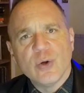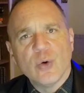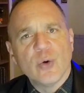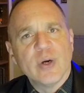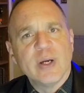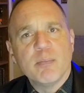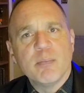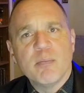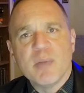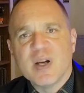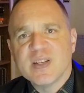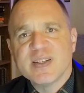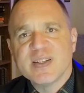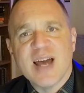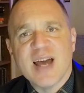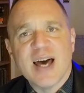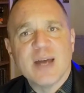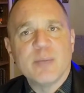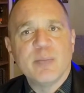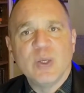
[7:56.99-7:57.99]
or it must
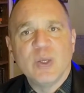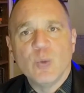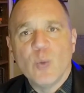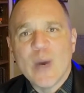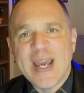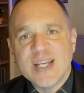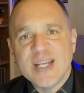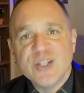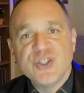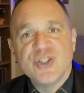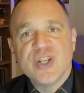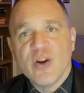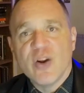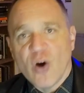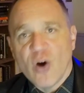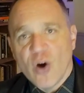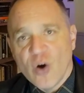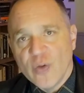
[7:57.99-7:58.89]
not be waged at all.